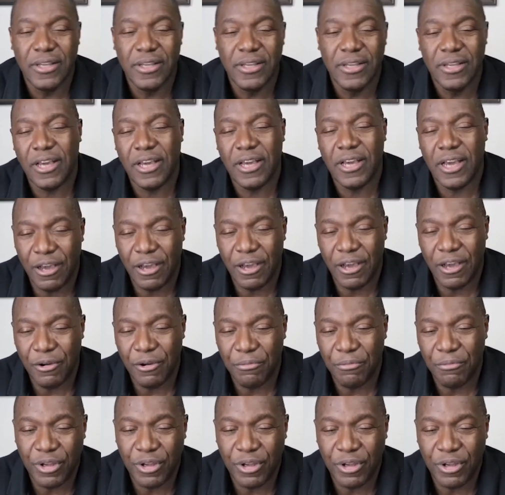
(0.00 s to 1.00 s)
uh,
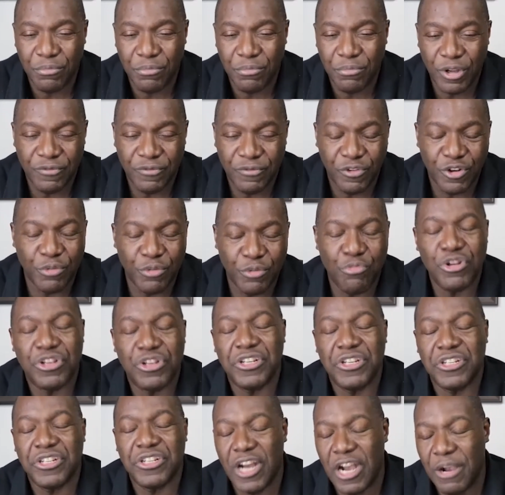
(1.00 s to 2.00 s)
but but for the
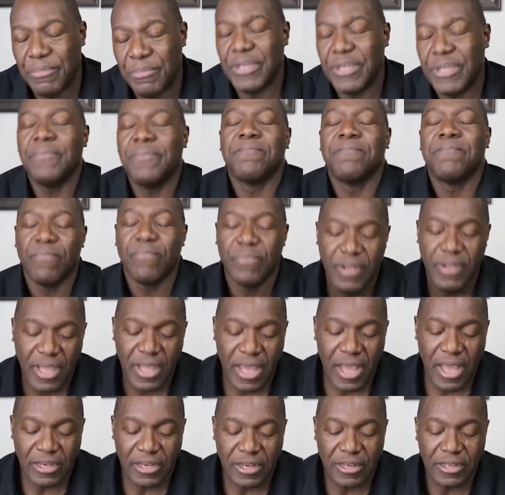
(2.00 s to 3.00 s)
British Army
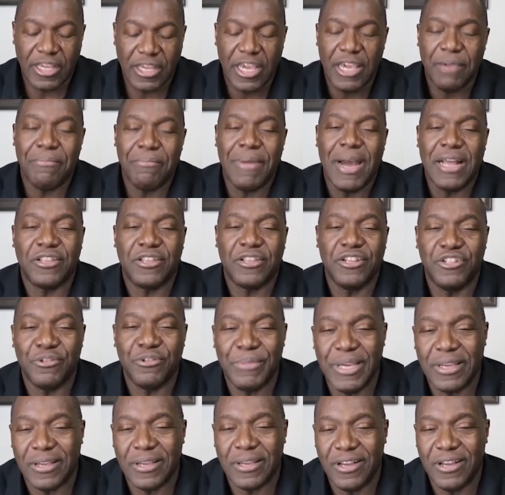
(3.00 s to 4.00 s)
and came back to
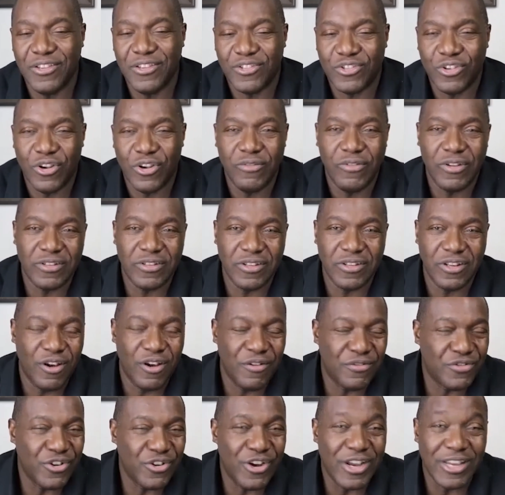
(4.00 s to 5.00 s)
Jamaica and served as an
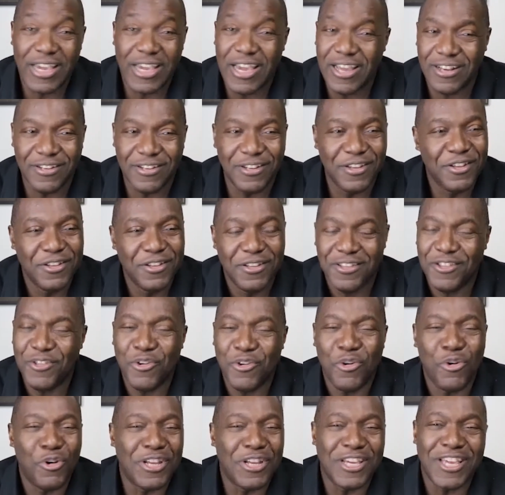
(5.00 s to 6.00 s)
officer. Again, the
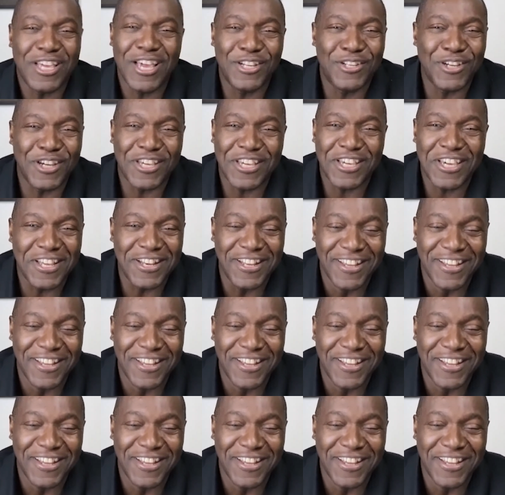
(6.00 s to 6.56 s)
only ghetto kid.